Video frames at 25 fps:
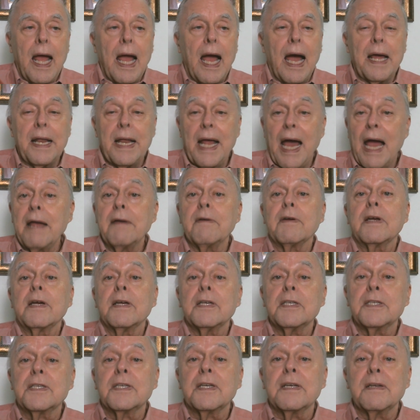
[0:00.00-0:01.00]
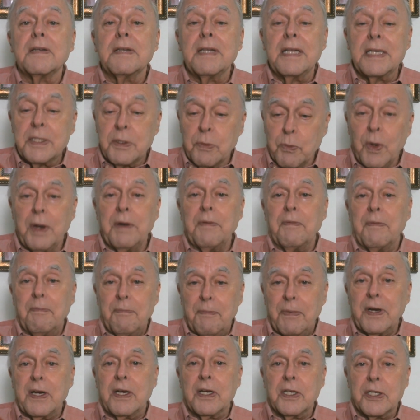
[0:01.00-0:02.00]
And this is one
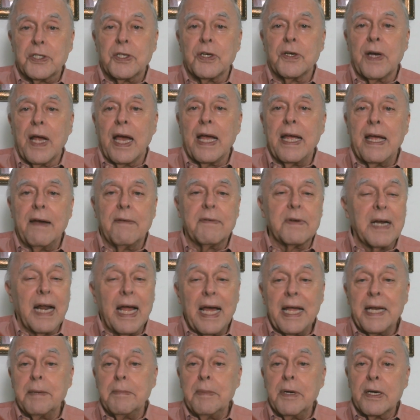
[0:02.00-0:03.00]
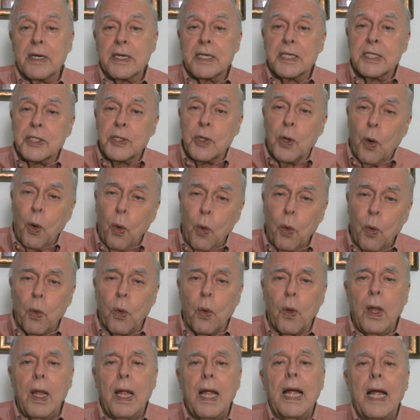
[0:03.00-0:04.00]
big concern I have. Latin America as a
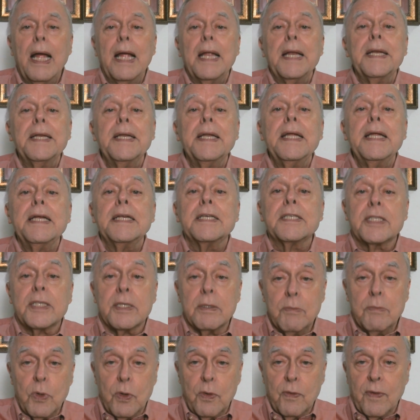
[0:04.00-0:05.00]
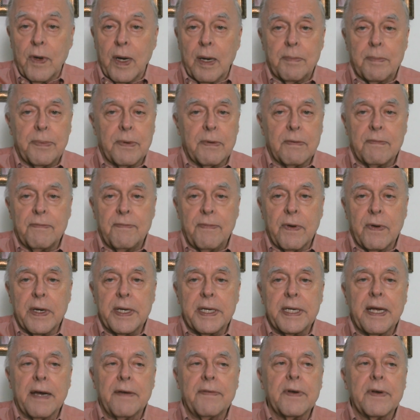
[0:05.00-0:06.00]
whole needs to move up
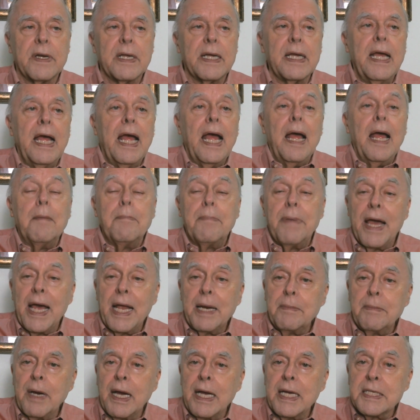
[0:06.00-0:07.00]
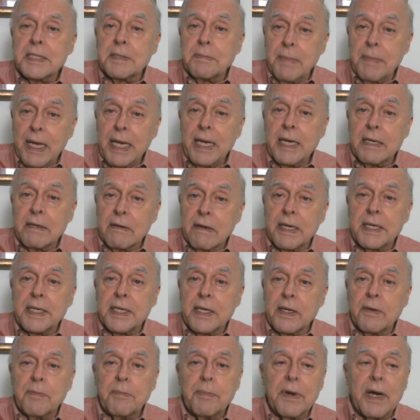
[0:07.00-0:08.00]
very definitely. Panama has made a great
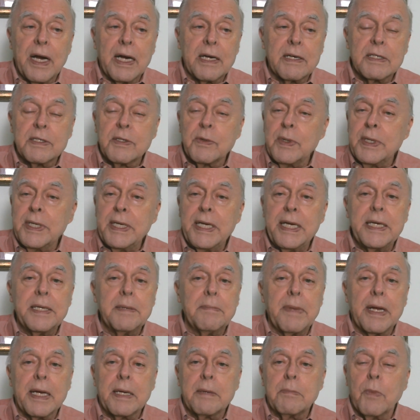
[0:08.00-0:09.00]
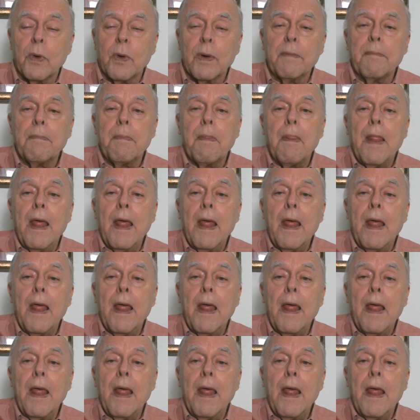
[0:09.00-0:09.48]
deal of progress. We need to make more.